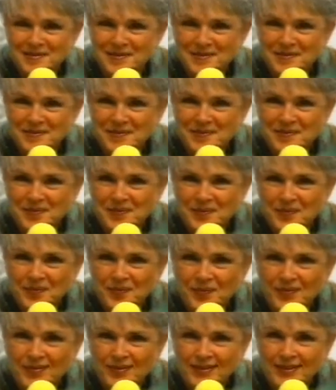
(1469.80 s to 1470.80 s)

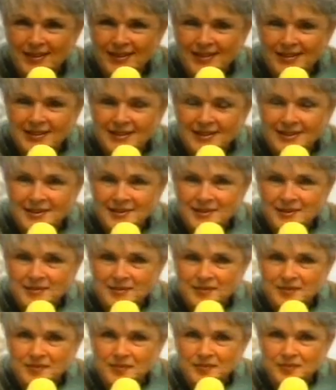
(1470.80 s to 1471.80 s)

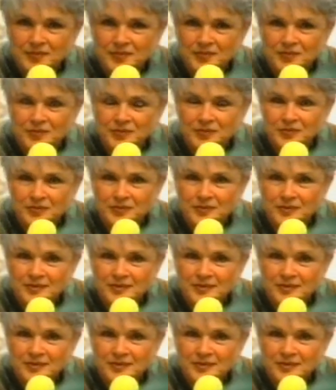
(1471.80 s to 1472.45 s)
(silence)